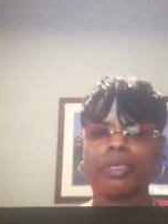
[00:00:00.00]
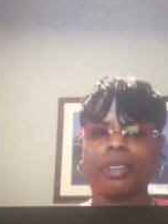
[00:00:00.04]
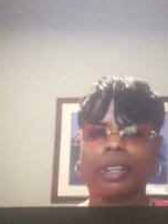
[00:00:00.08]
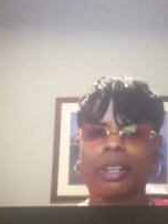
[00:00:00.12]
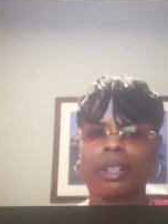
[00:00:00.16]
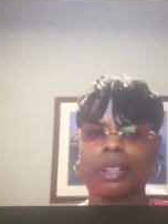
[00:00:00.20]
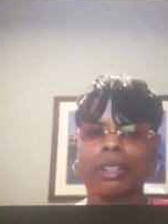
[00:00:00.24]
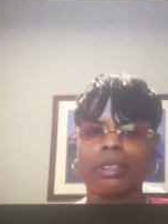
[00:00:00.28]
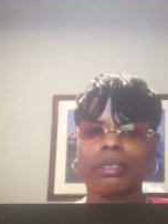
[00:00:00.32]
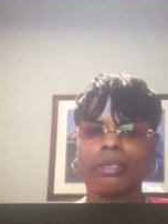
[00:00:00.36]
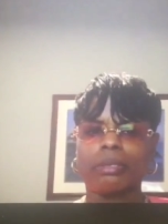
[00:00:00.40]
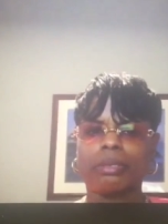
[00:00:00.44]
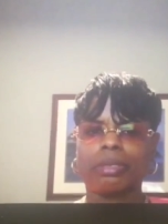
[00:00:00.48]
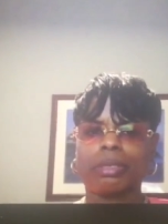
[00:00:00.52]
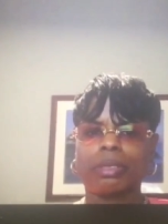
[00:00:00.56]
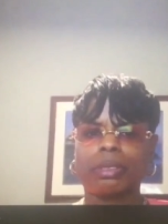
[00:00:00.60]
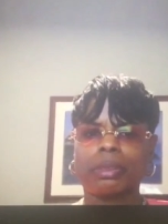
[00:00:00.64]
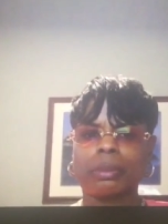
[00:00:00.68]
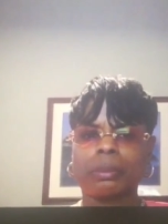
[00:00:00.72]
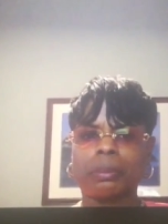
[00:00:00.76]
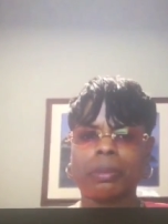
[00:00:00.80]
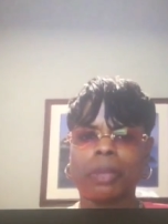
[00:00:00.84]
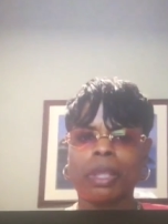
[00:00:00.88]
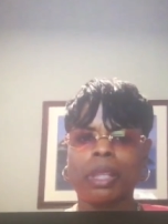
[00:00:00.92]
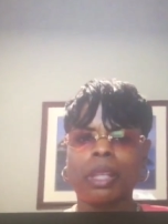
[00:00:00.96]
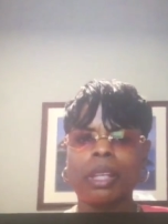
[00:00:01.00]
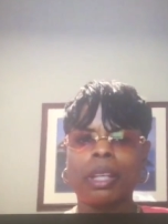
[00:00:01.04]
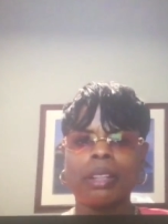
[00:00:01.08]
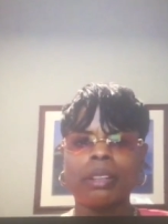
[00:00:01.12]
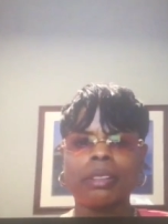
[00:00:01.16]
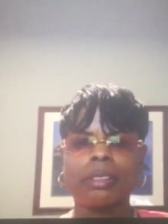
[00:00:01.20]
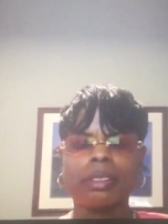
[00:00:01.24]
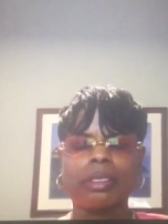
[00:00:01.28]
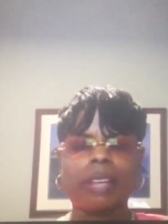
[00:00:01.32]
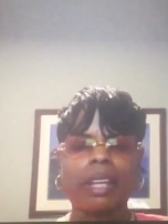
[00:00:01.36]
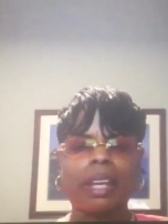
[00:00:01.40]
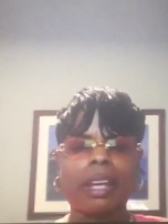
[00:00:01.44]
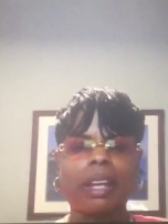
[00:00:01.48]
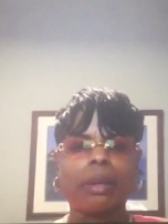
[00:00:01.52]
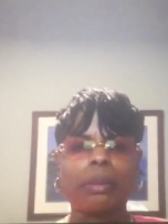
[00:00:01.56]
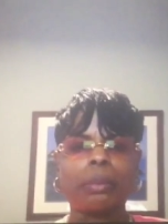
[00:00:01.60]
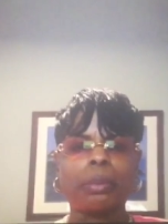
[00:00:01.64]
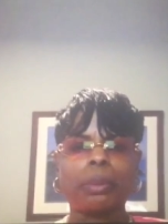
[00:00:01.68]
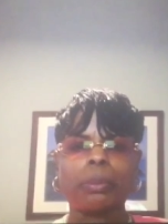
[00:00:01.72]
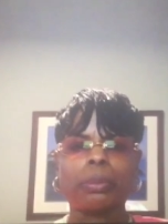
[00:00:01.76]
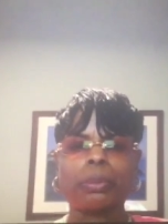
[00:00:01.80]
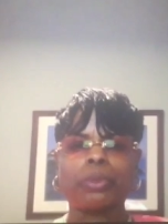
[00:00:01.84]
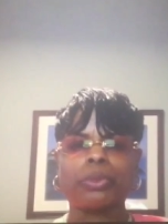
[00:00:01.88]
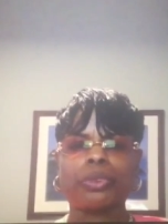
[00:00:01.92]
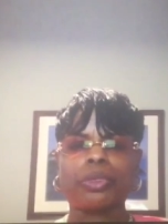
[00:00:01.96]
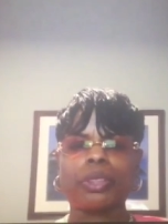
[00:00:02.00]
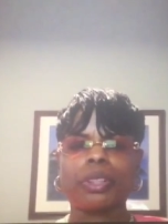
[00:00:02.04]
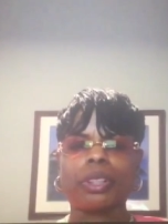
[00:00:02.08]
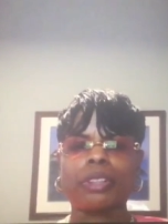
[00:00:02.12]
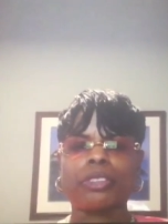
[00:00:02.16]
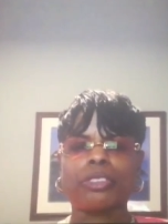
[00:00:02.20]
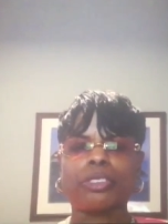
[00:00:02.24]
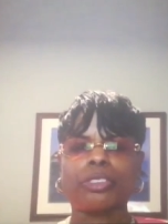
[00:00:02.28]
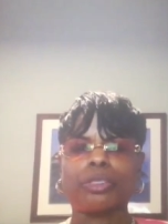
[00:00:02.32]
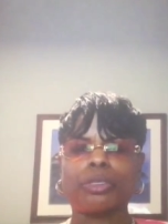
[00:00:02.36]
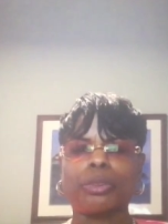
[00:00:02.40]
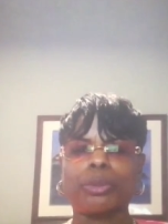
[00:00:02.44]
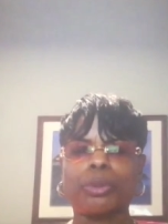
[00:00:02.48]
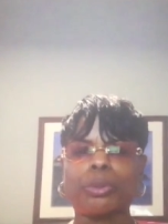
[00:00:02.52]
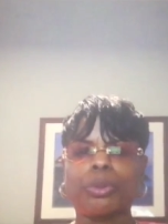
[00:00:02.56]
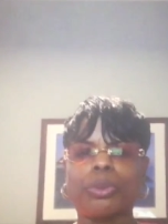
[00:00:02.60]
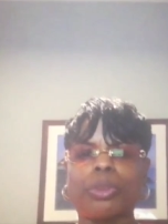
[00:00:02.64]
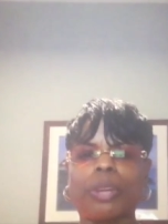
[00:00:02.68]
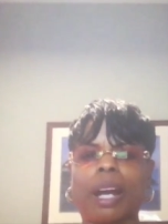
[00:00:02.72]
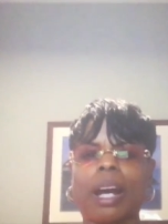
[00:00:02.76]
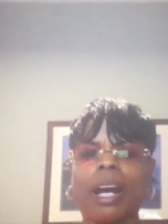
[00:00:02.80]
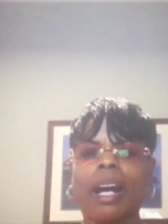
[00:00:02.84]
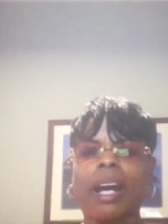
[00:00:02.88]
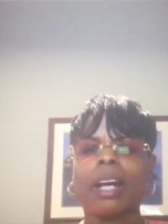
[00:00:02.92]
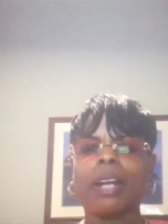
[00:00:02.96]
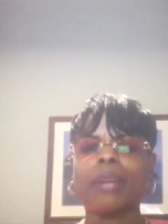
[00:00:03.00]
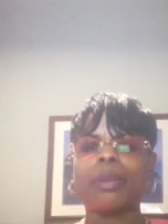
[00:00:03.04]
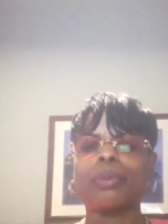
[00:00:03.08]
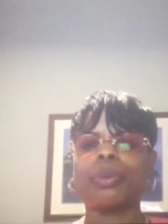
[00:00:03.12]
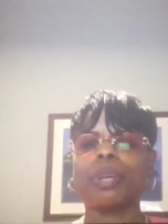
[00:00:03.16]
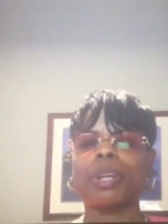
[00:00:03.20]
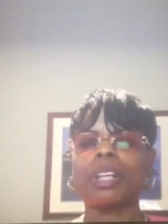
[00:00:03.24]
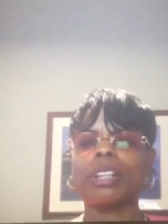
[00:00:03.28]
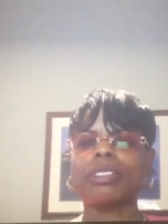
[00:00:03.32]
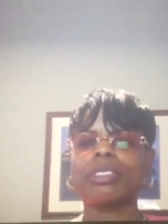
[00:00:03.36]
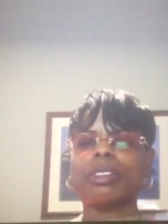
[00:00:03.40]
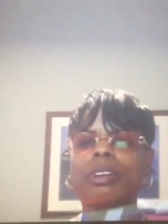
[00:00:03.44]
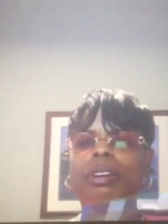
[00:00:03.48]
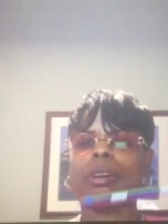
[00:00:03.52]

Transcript: 5. Today I'll be presenting to you the high-range